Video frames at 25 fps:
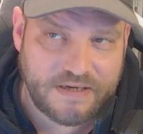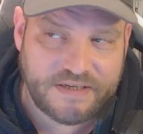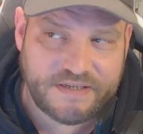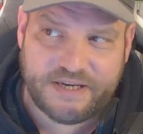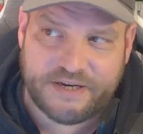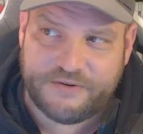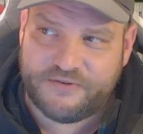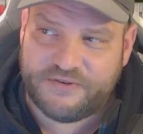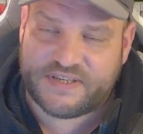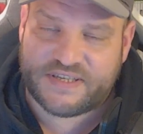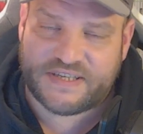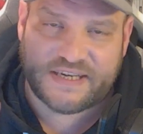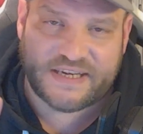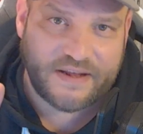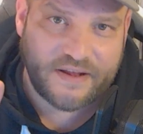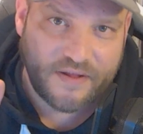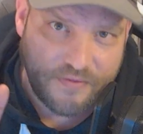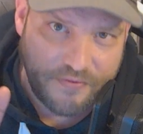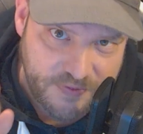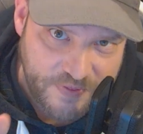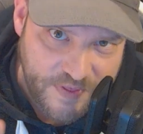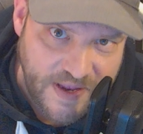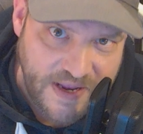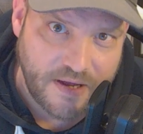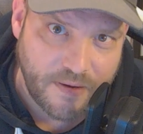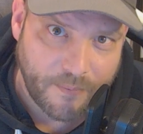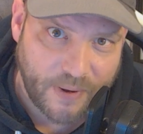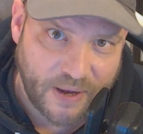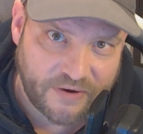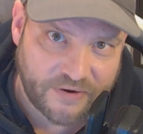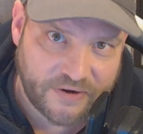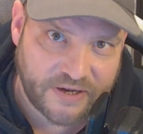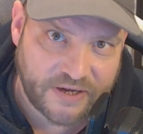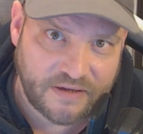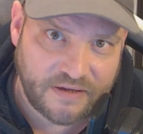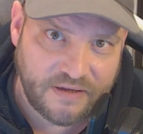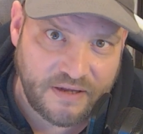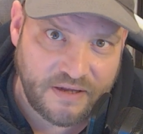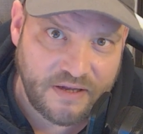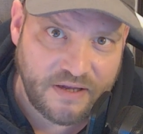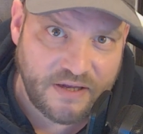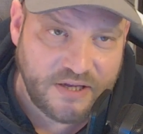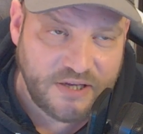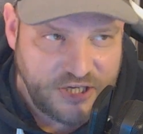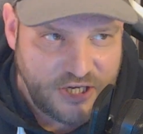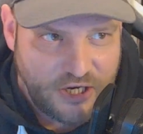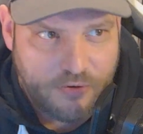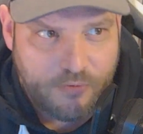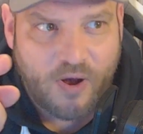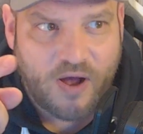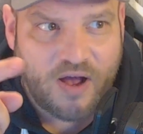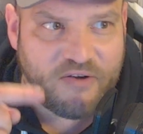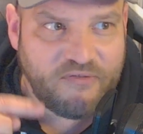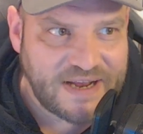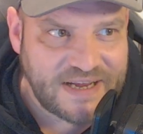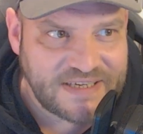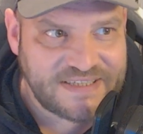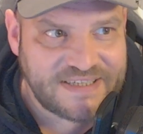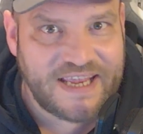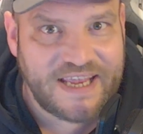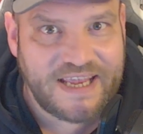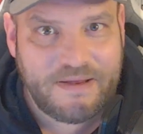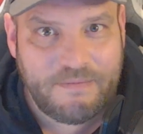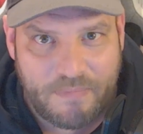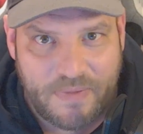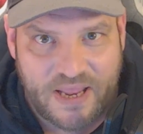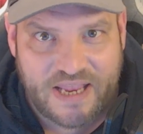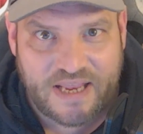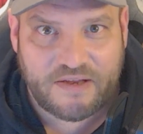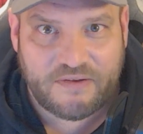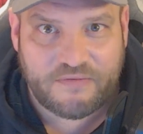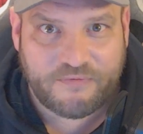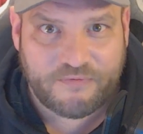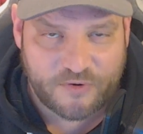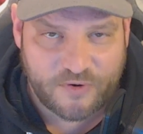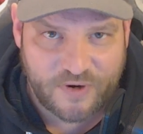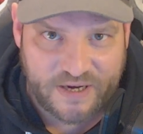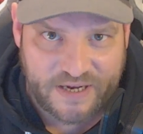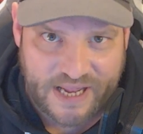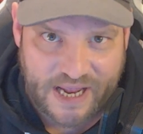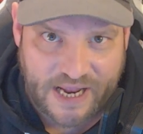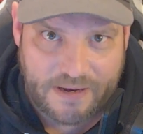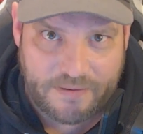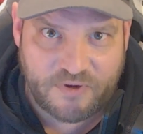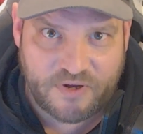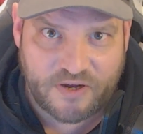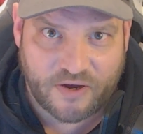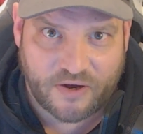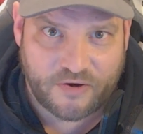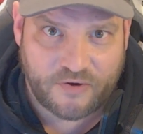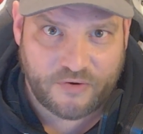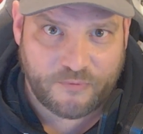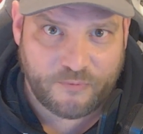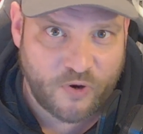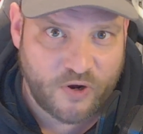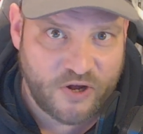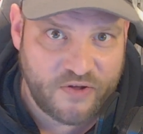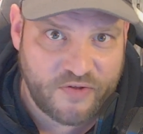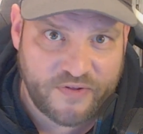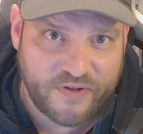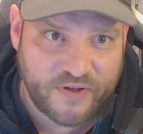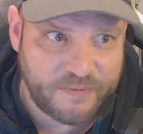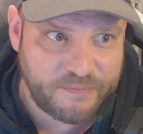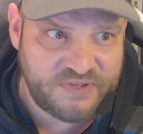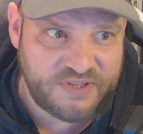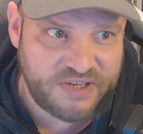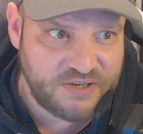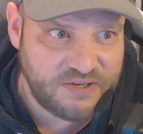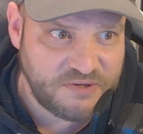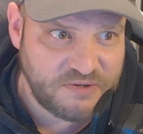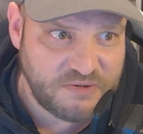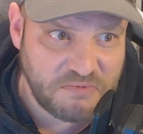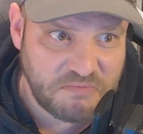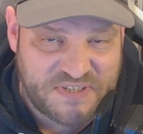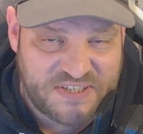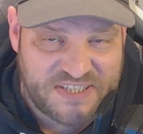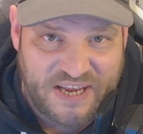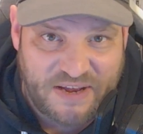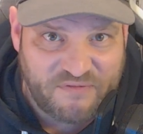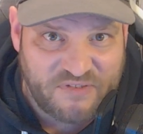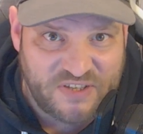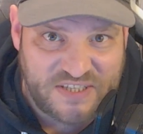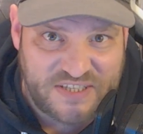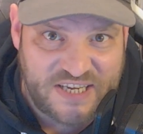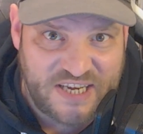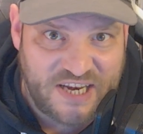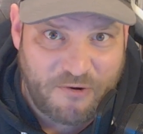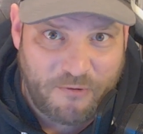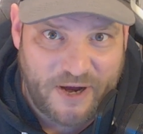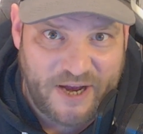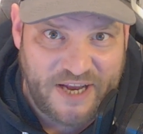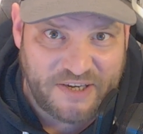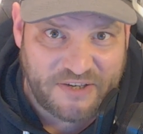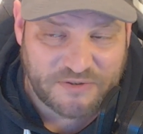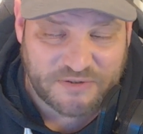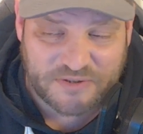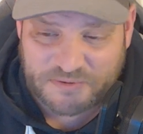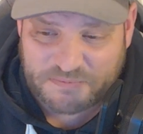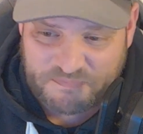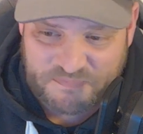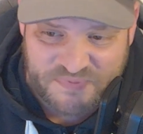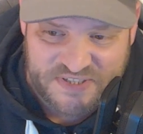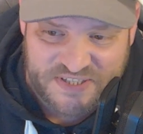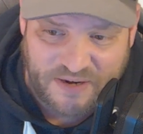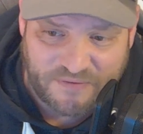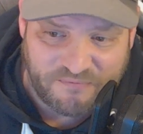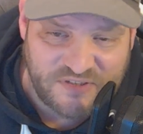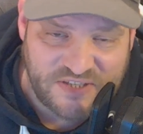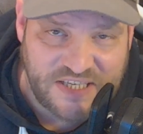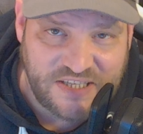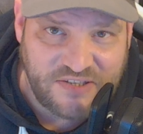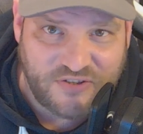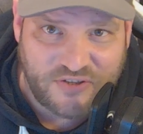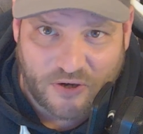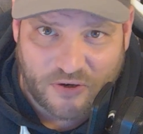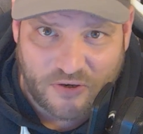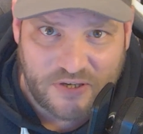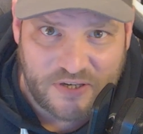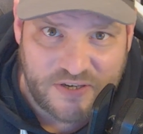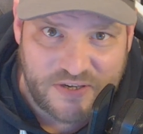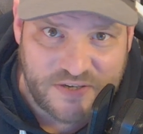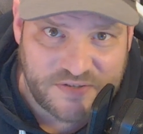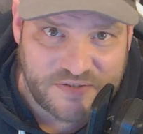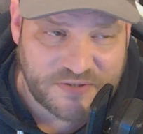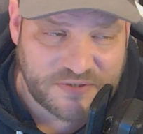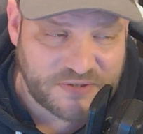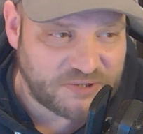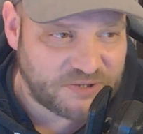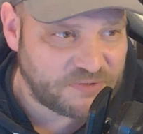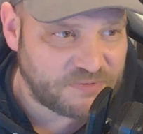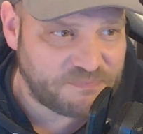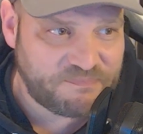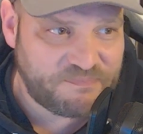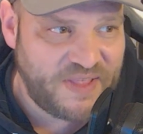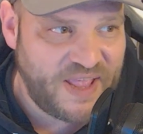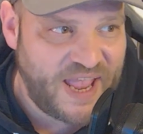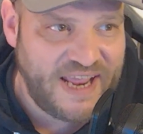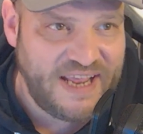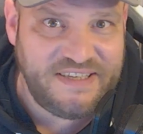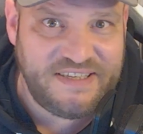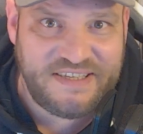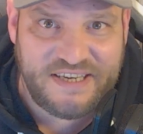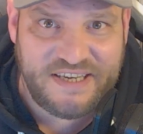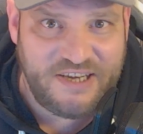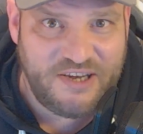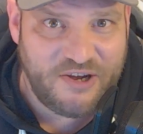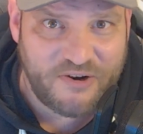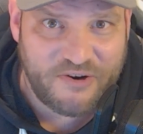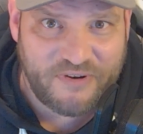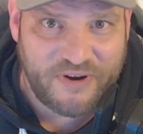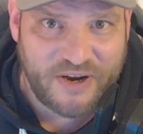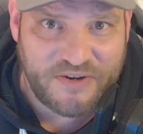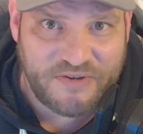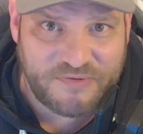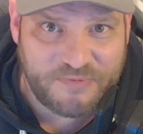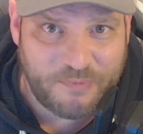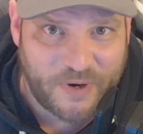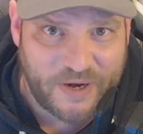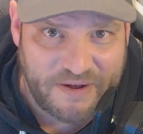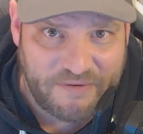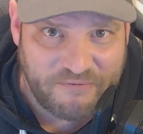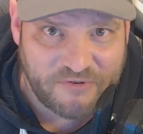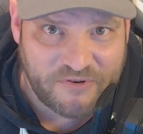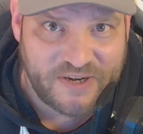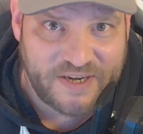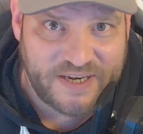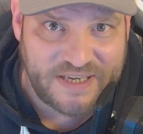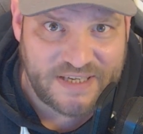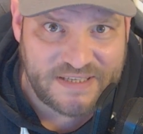Seriously, think about it. You are asking me for a game code worth up to 70 quid or $70 or 80 euros, whatever it